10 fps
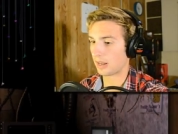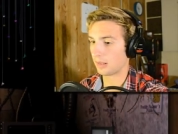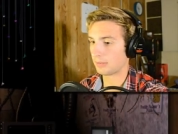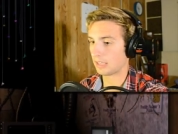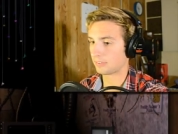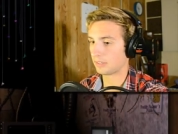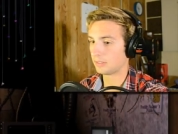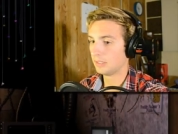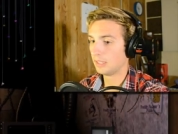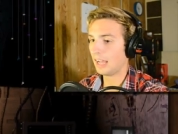out. I'm guessing.
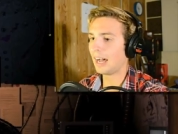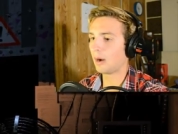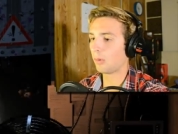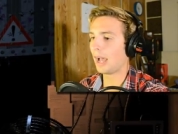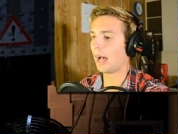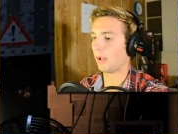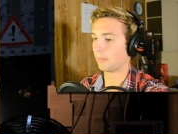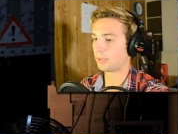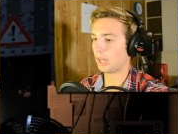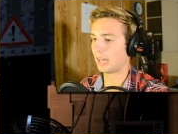Oh
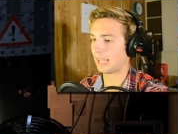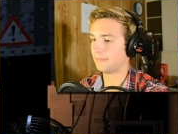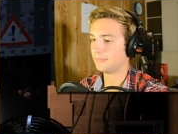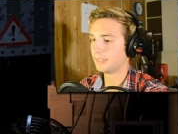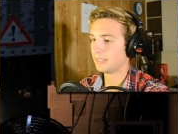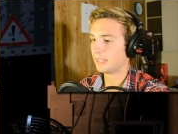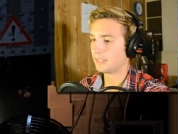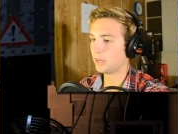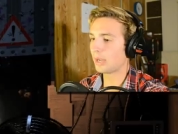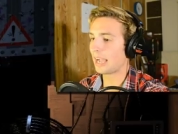well, good.
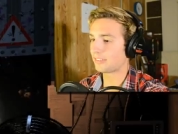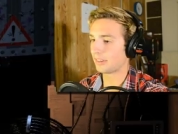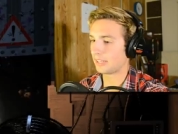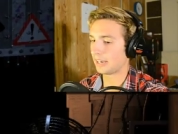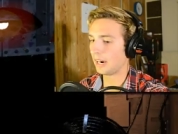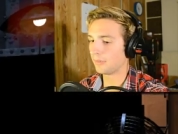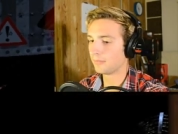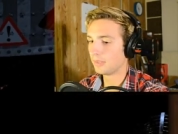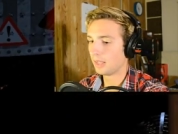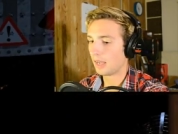You guys are
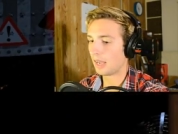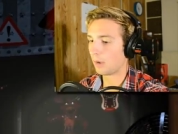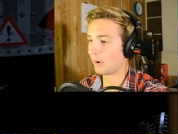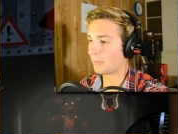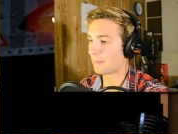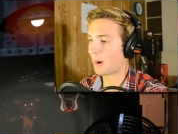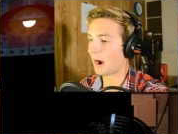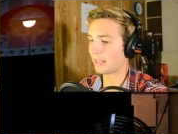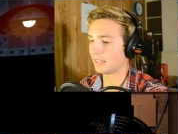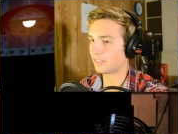here. Uh, it wouldn't be a
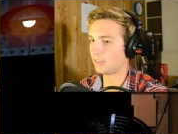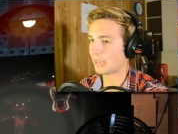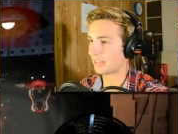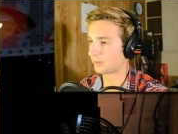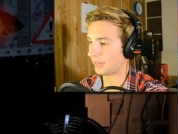party unless you guys were